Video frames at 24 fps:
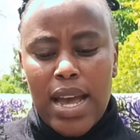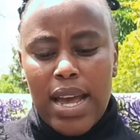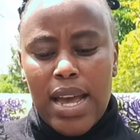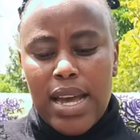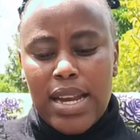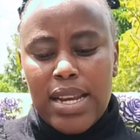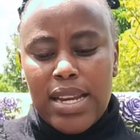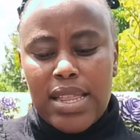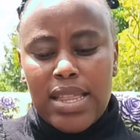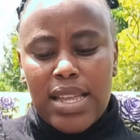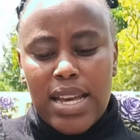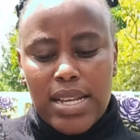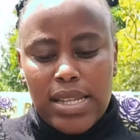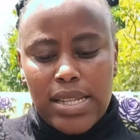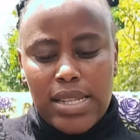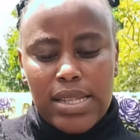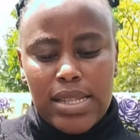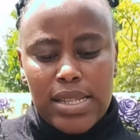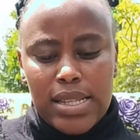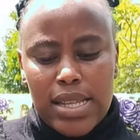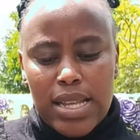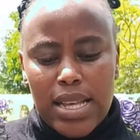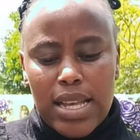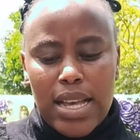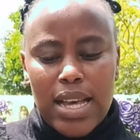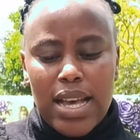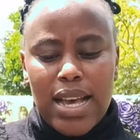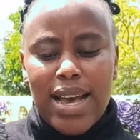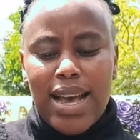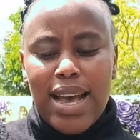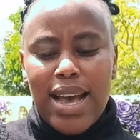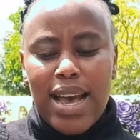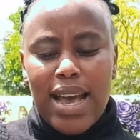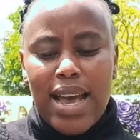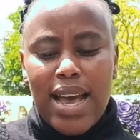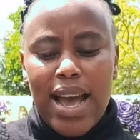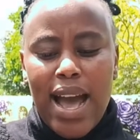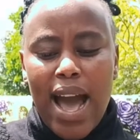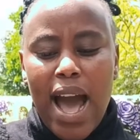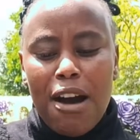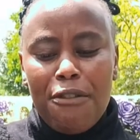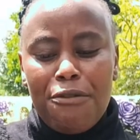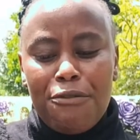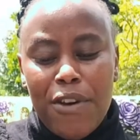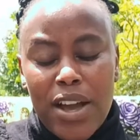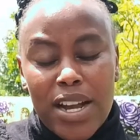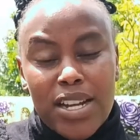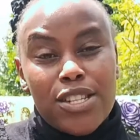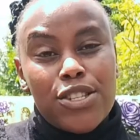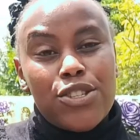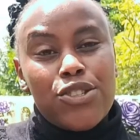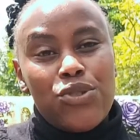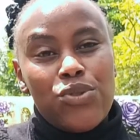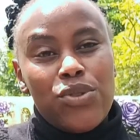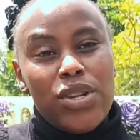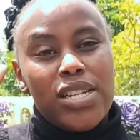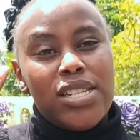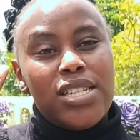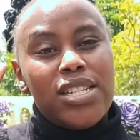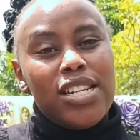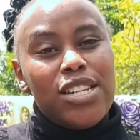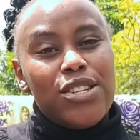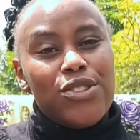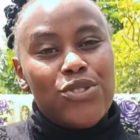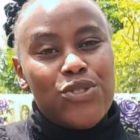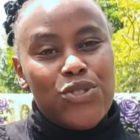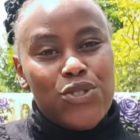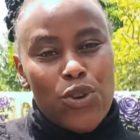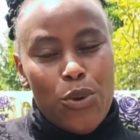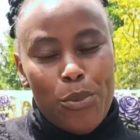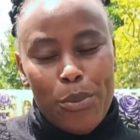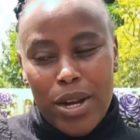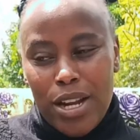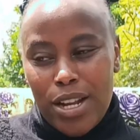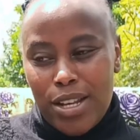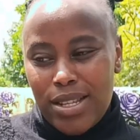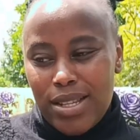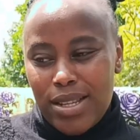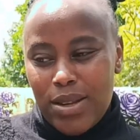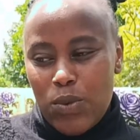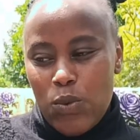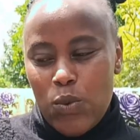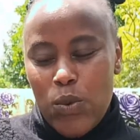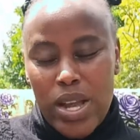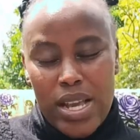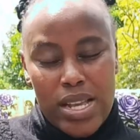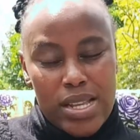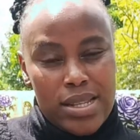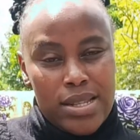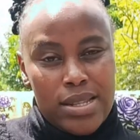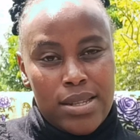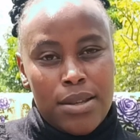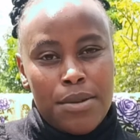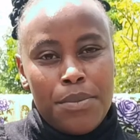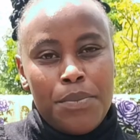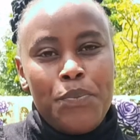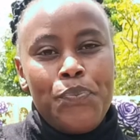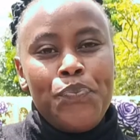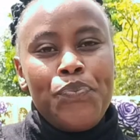And this affects students in so many ways.